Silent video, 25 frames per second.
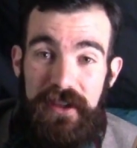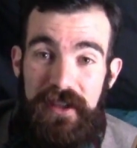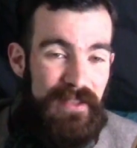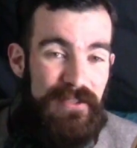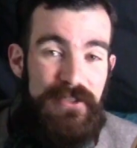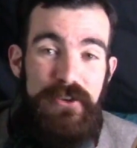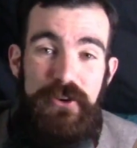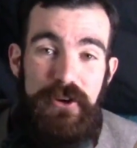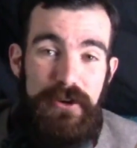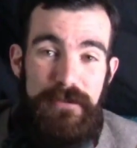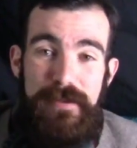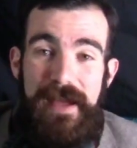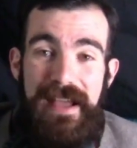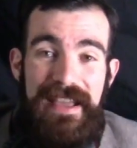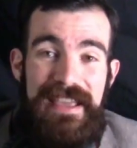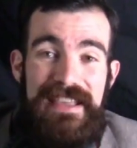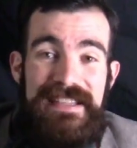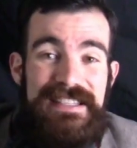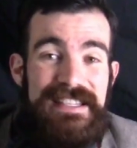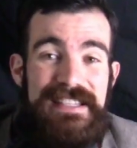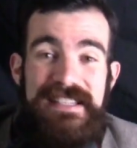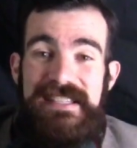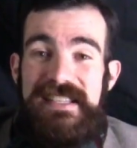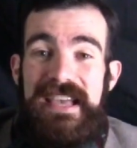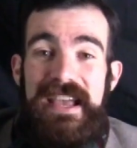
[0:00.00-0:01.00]
The knockback
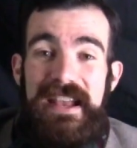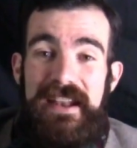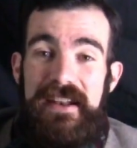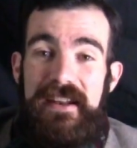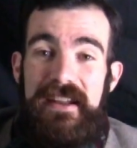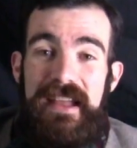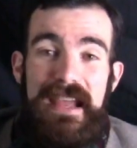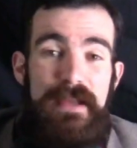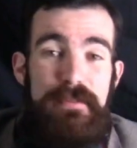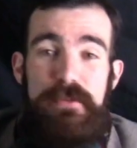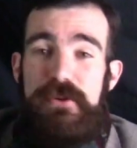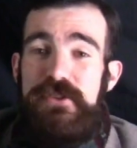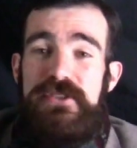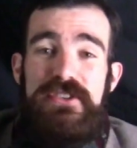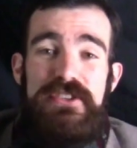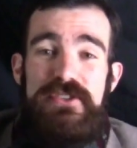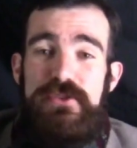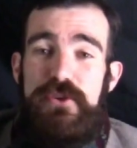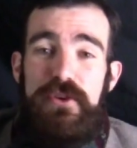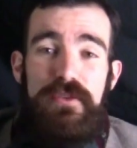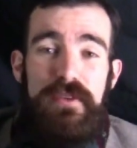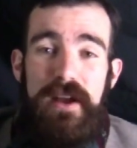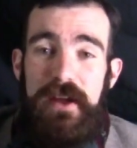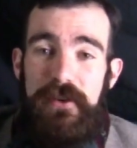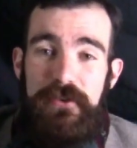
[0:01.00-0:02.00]
is insane. It pushes
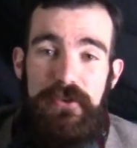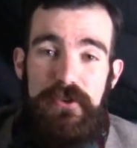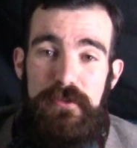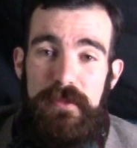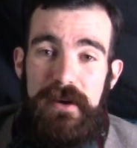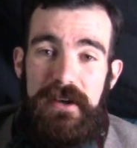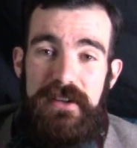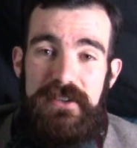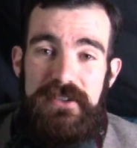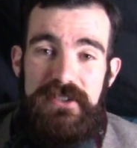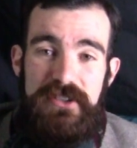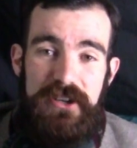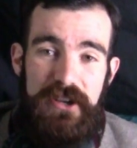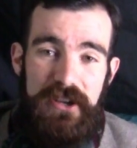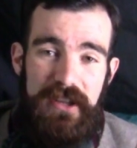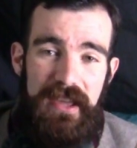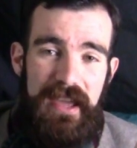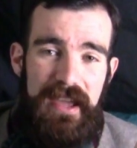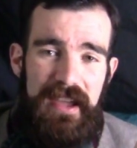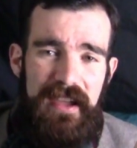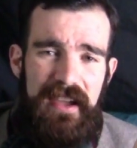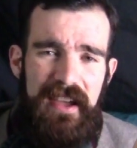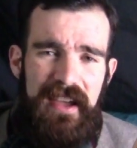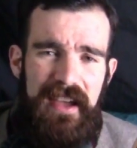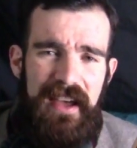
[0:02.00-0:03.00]
you around too much,
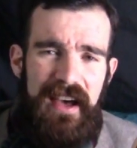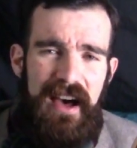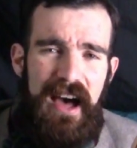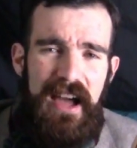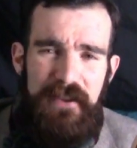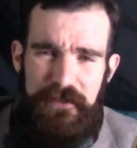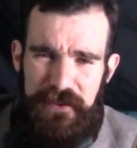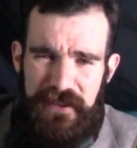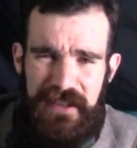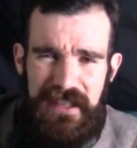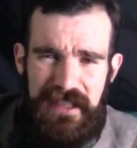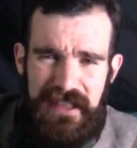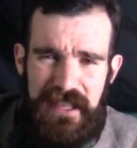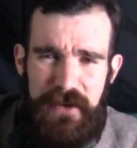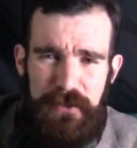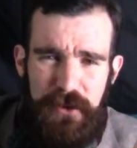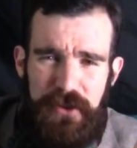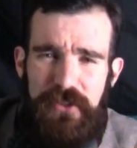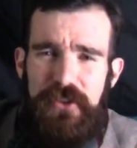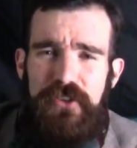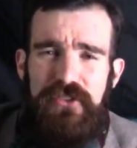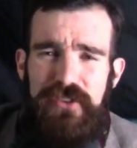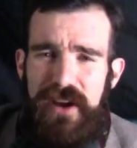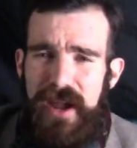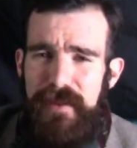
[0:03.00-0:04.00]
okay? I feel like they
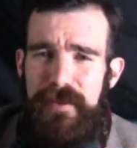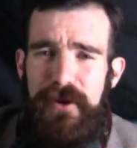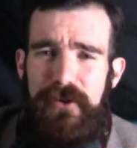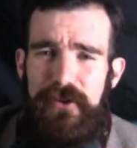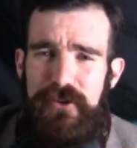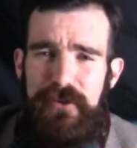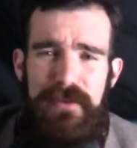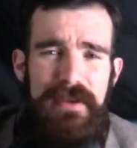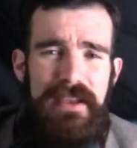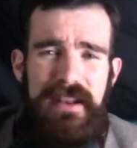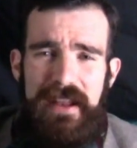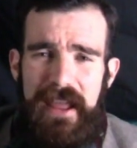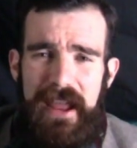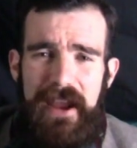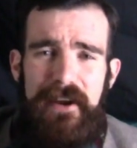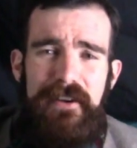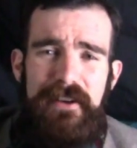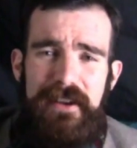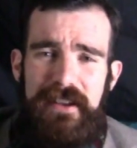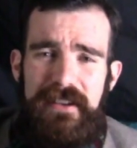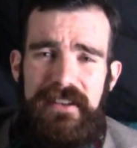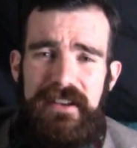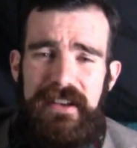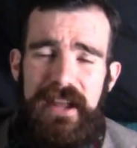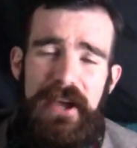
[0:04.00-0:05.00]
want the Tribolt to be an
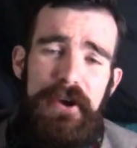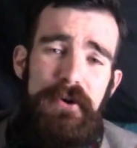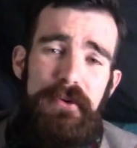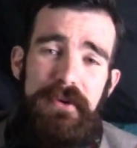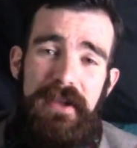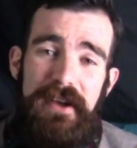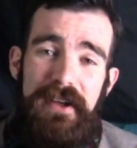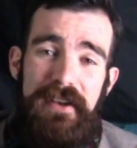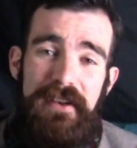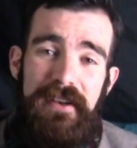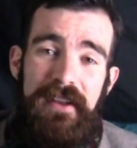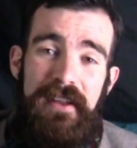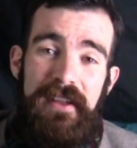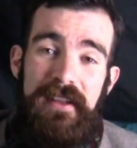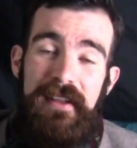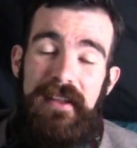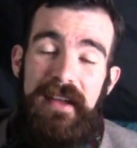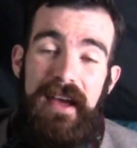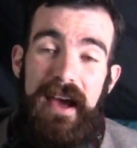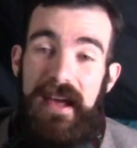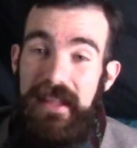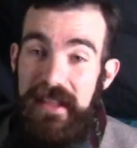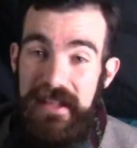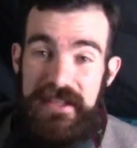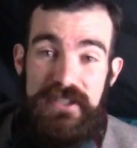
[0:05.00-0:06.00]
area denial gun,
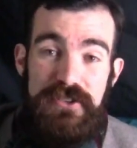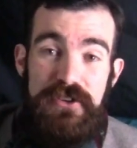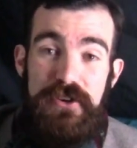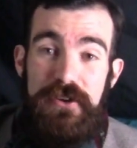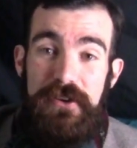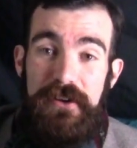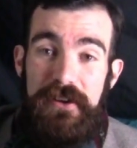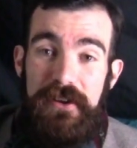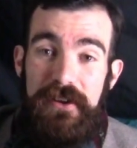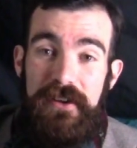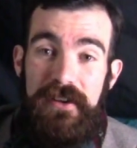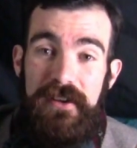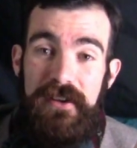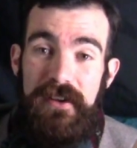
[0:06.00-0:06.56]
and that's good.